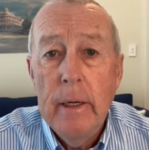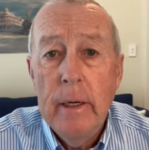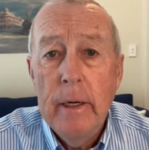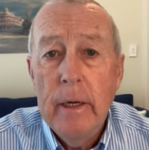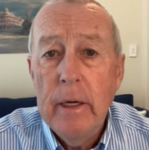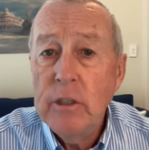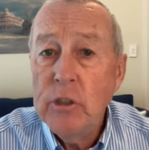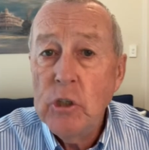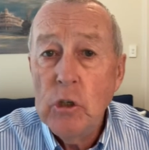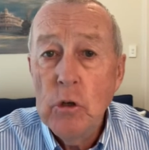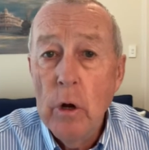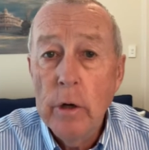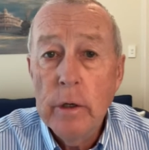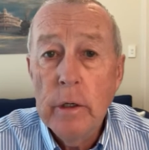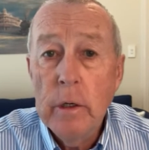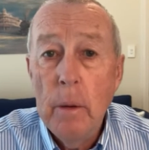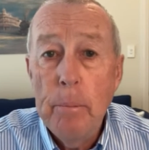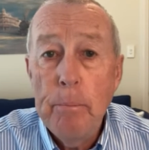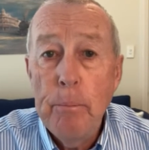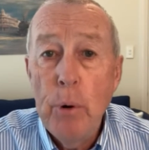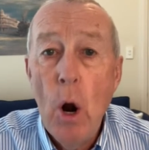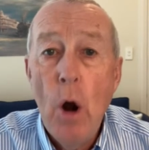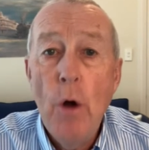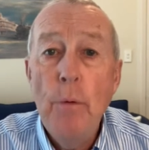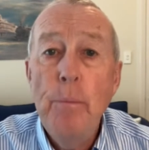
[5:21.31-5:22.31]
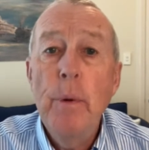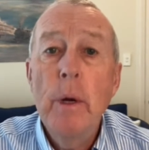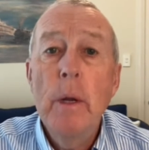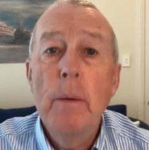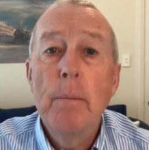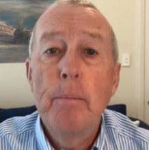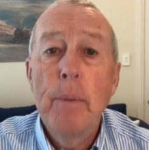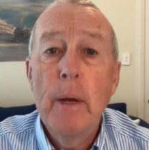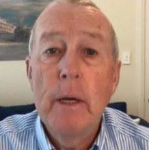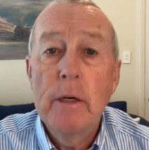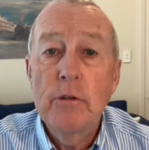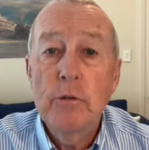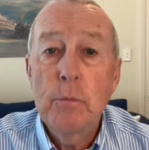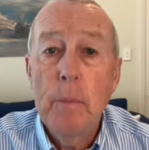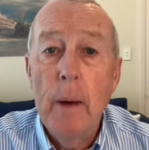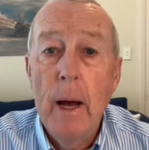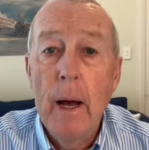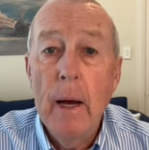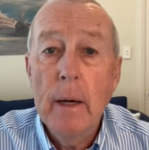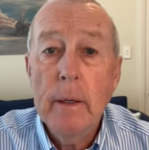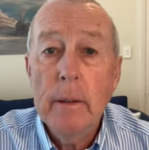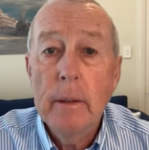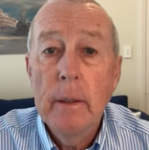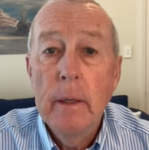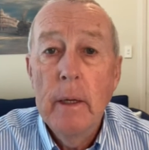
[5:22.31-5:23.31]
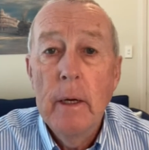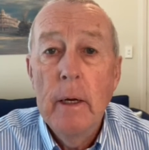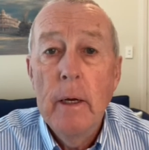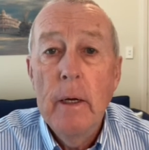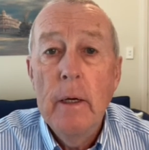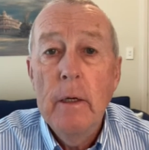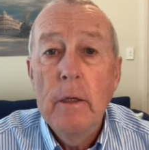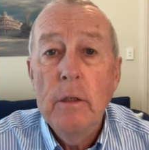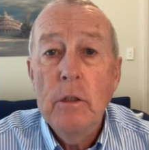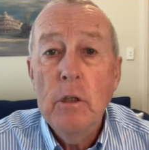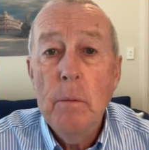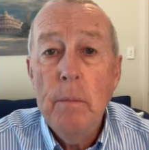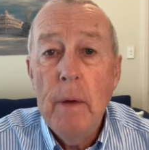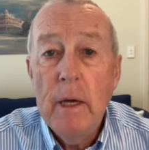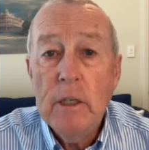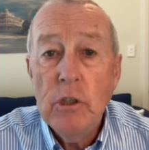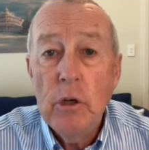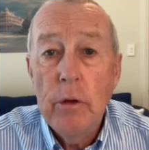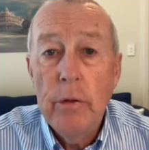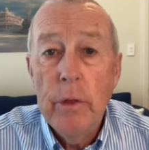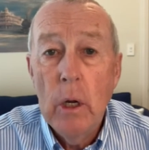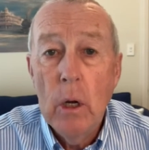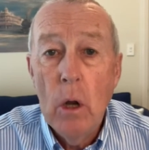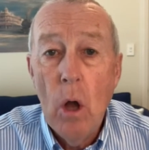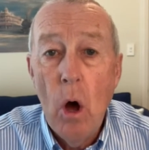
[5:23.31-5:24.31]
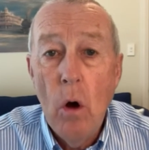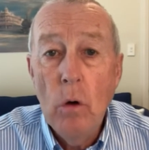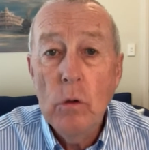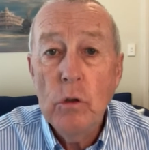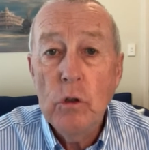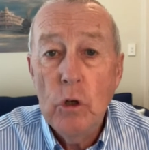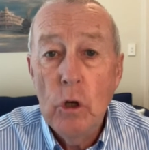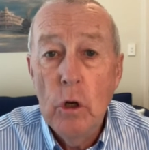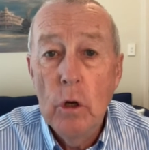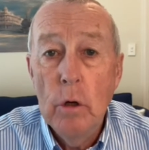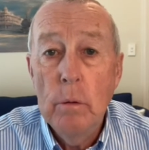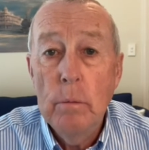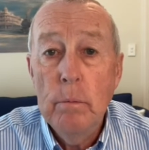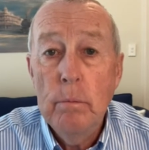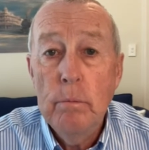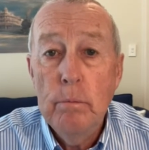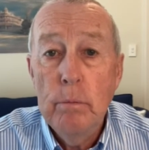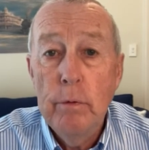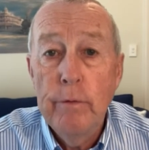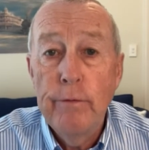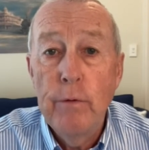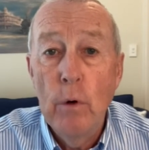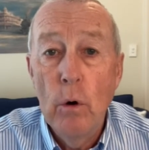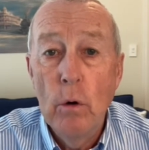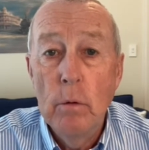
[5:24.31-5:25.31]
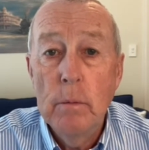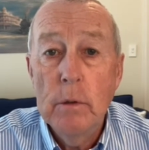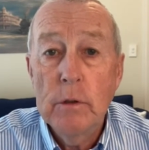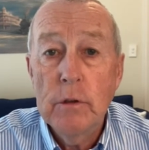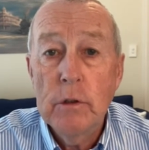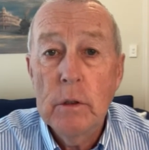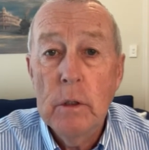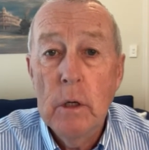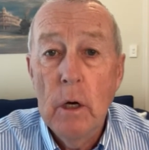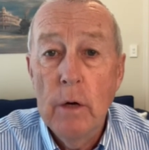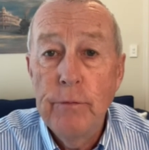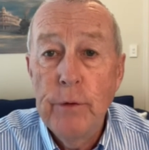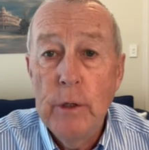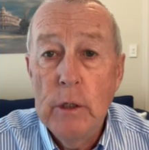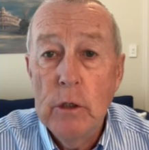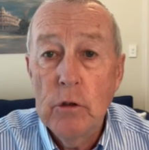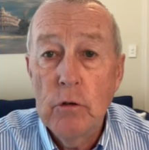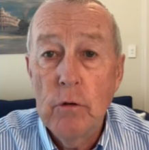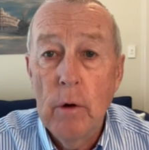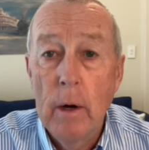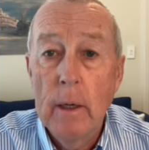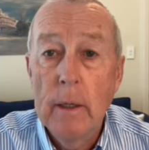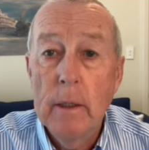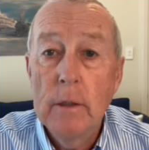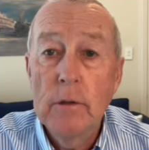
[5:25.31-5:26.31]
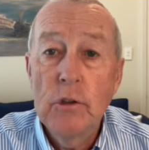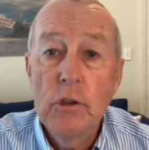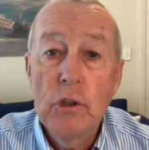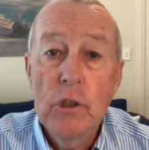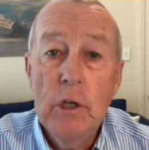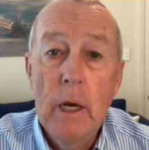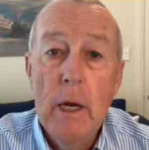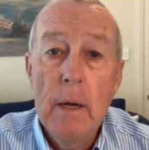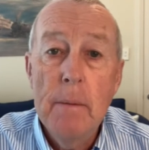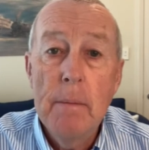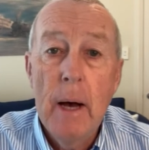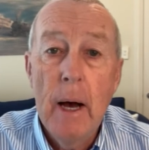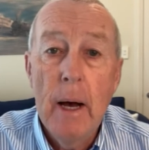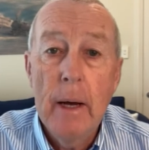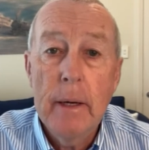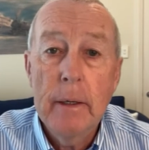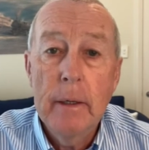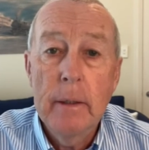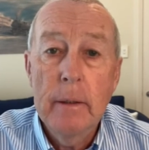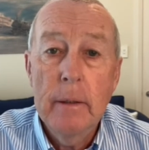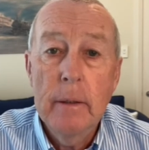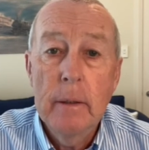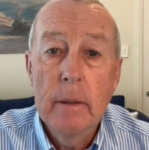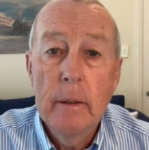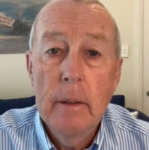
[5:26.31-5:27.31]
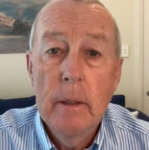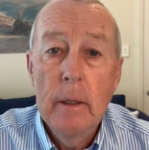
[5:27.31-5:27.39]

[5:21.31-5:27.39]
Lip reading: it's not an appropriate benchmark to measure the long-term performance of the Australian share market.